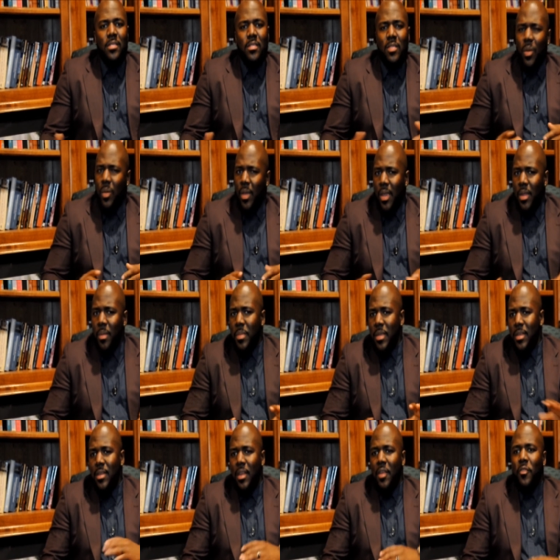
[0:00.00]
It's okay to
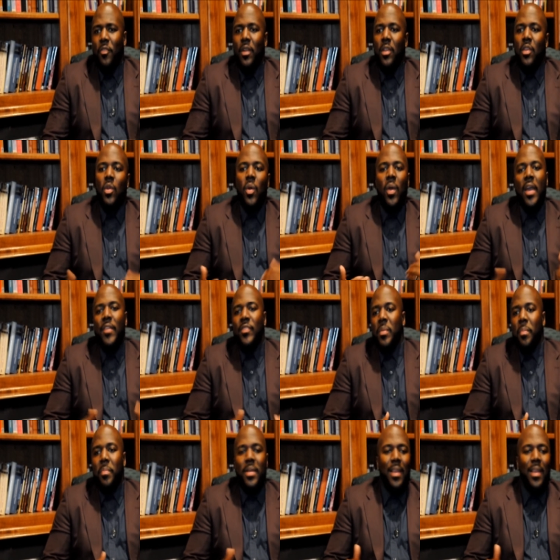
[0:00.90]
be different. You don't have to
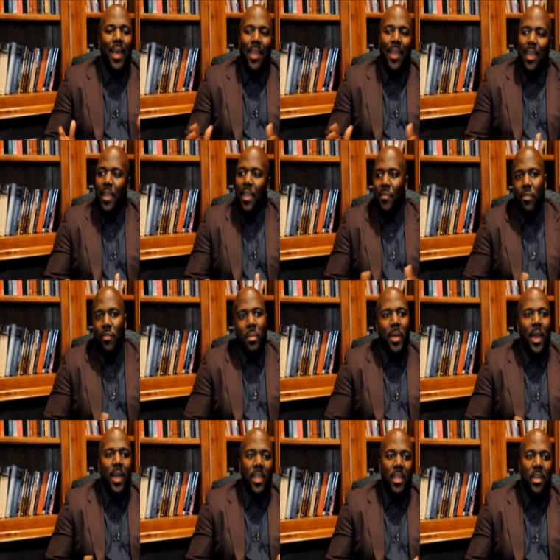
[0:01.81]
be like
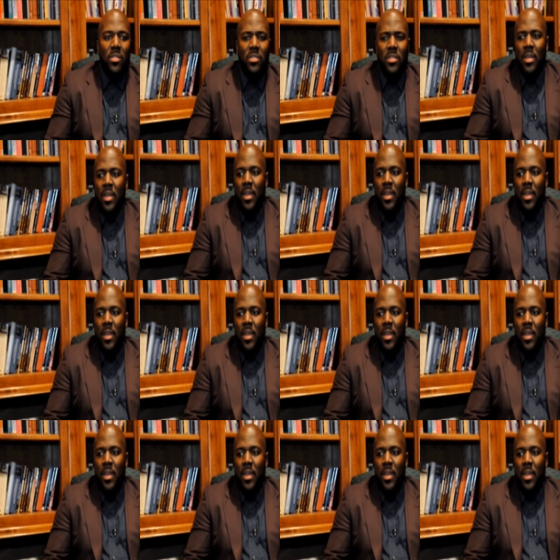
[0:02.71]
everybody else.